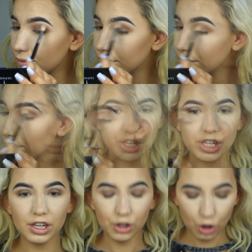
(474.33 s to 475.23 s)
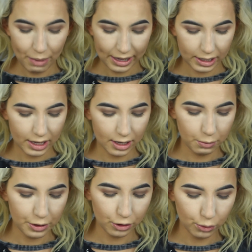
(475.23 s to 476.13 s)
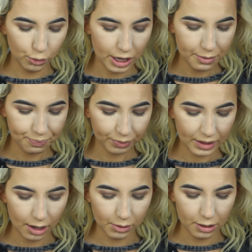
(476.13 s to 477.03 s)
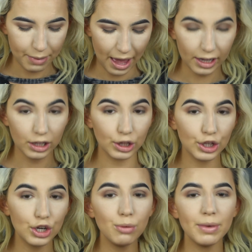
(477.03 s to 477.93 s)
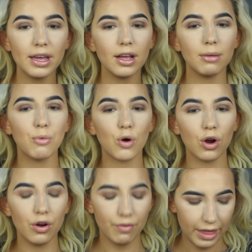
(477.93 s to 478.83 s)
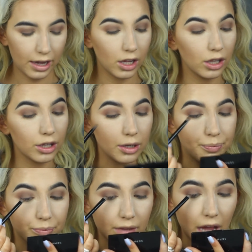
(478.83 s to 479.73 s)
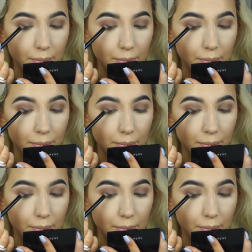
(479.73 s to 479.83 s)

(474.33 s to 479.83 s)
I'm actually going to go back in with Lula, and I'm going to pack a little bit more of that color on